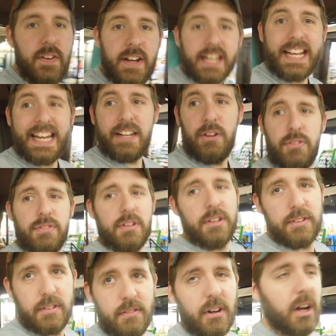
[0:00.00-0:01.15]
No, I ain't got no
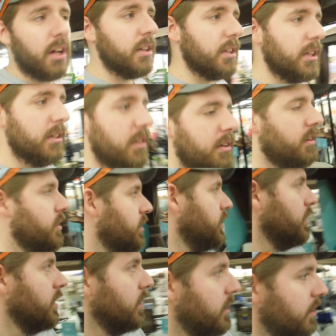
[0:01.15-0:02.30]
friends in Raleigh.
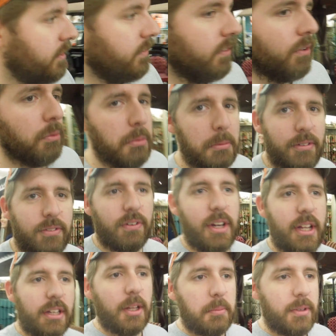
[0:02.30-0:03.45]
If you want to be my
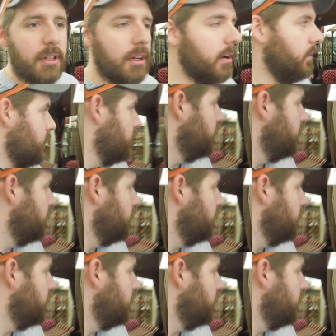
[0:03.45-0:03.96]
friend, let me know.